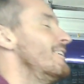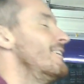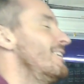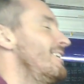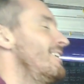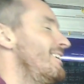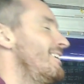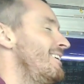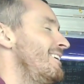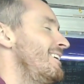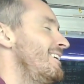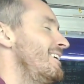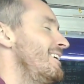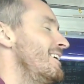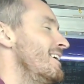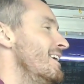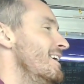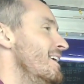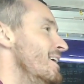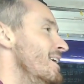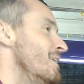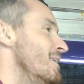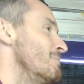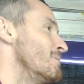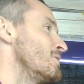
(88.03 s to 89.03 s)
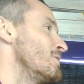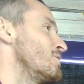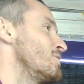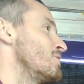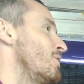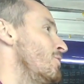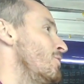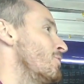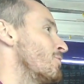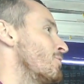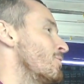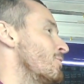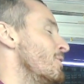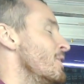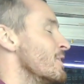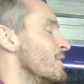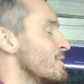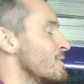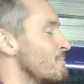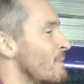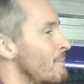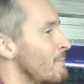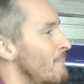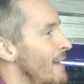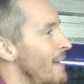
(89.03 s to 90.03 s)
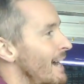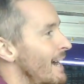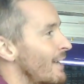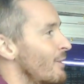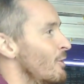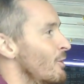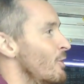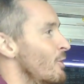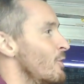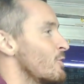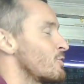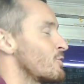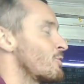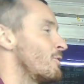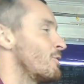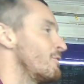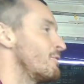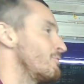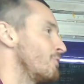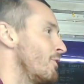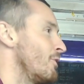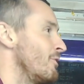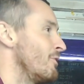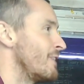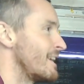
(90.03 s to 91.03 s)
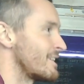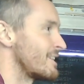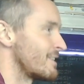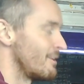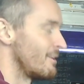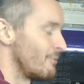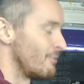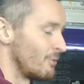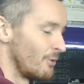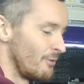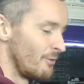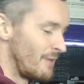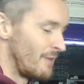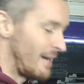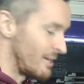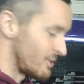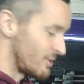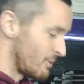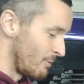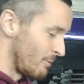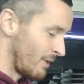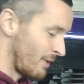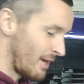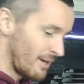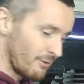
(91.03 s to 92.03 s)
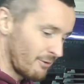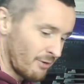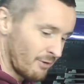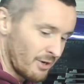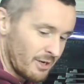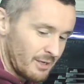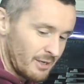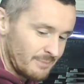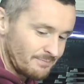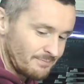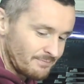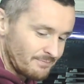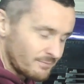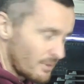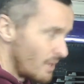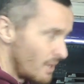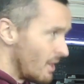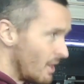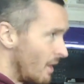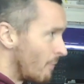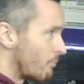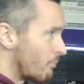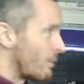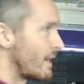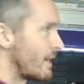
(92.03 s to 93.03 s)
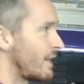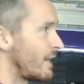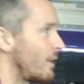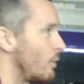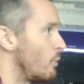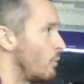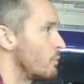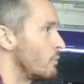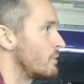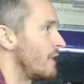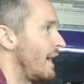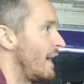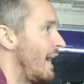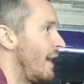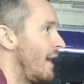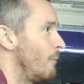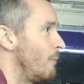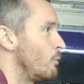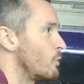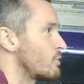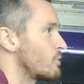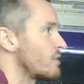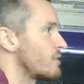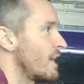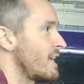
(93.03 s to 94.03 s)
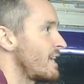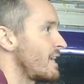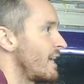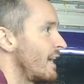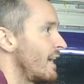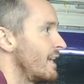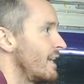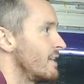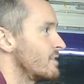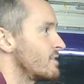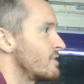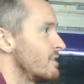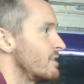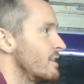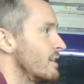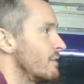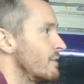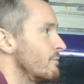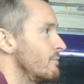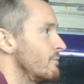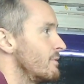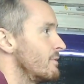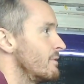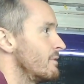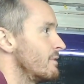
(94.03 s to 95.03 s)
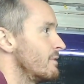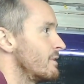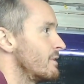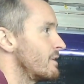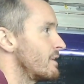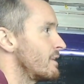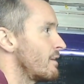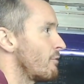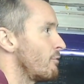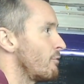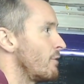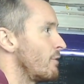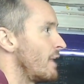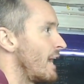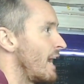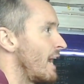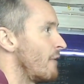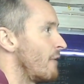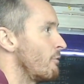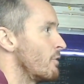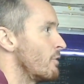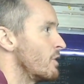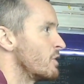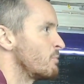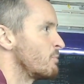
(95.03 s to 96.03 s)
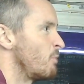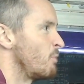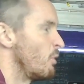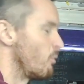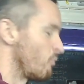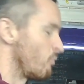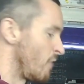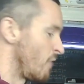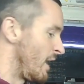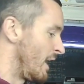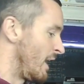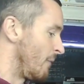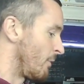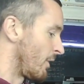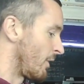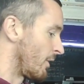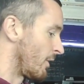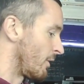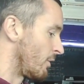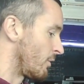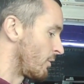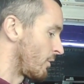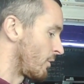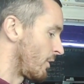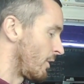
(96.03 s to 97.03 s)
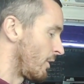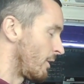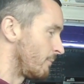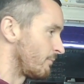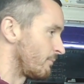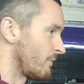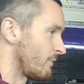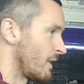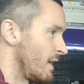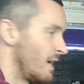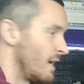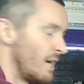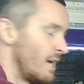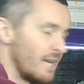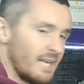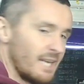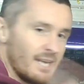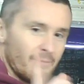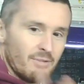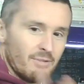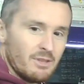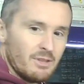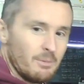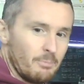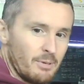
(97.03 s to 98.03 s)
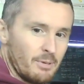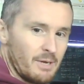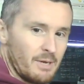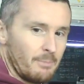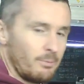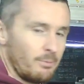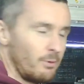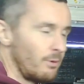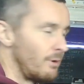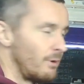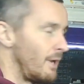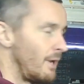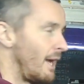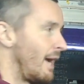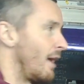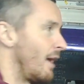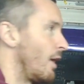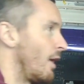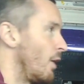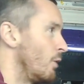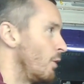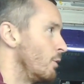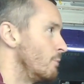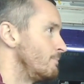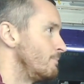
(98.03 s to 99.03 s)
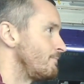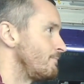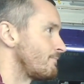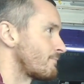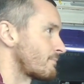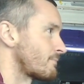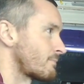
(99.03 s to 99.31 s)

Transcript: Oh, my shoulder hurts, my back hurts, or I've done this and I've done that. So we're kind of going to break it all down. We'll take it into different areas, but really we're going to look at giving the people at home